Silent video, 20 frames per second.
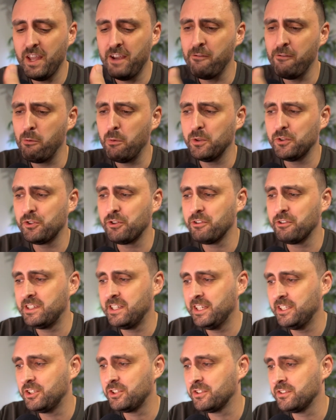Everyone wants your
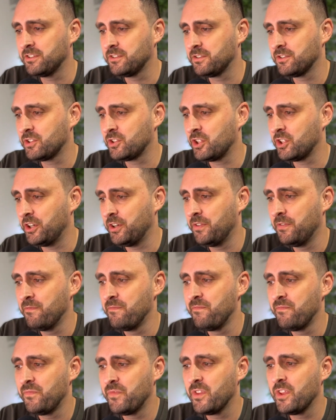attention. So
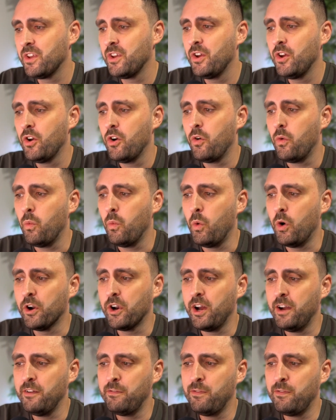
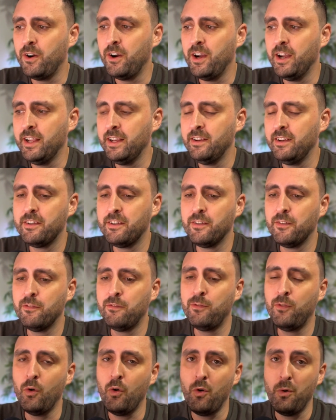what I find
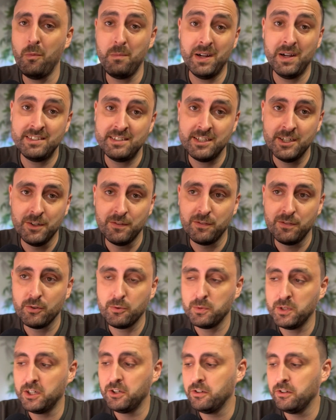for myself
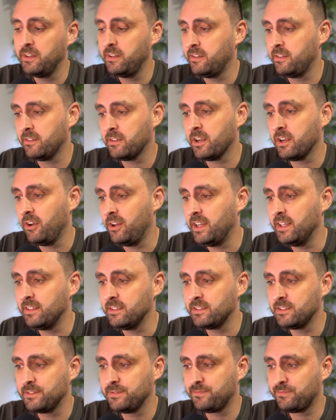as well and
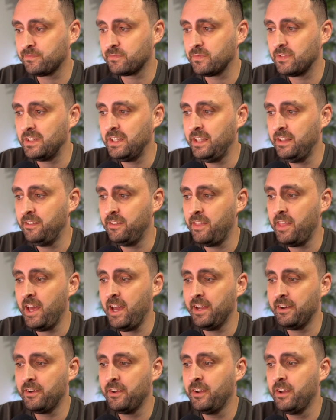clients is
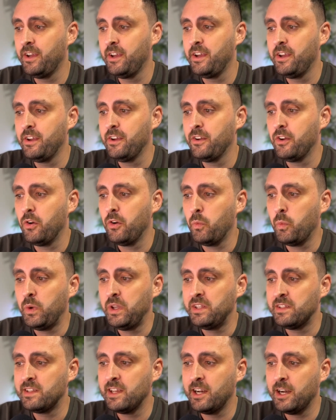that
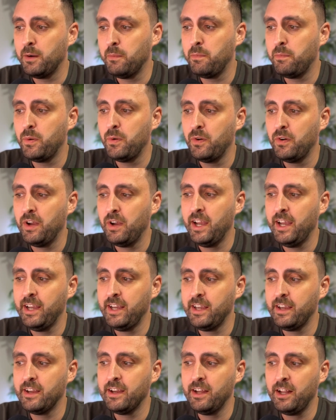we set up
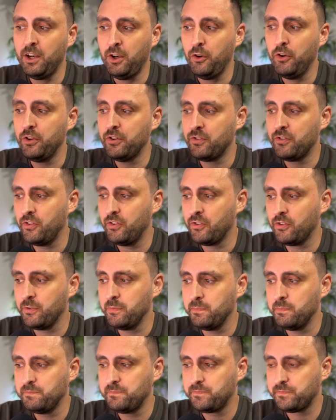a alert
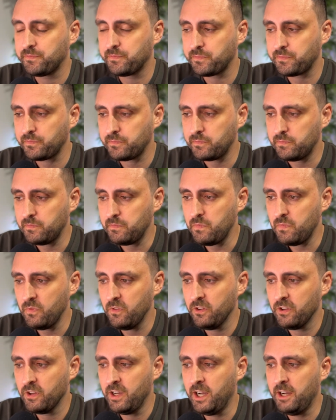system
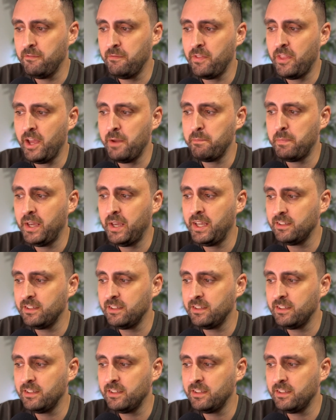that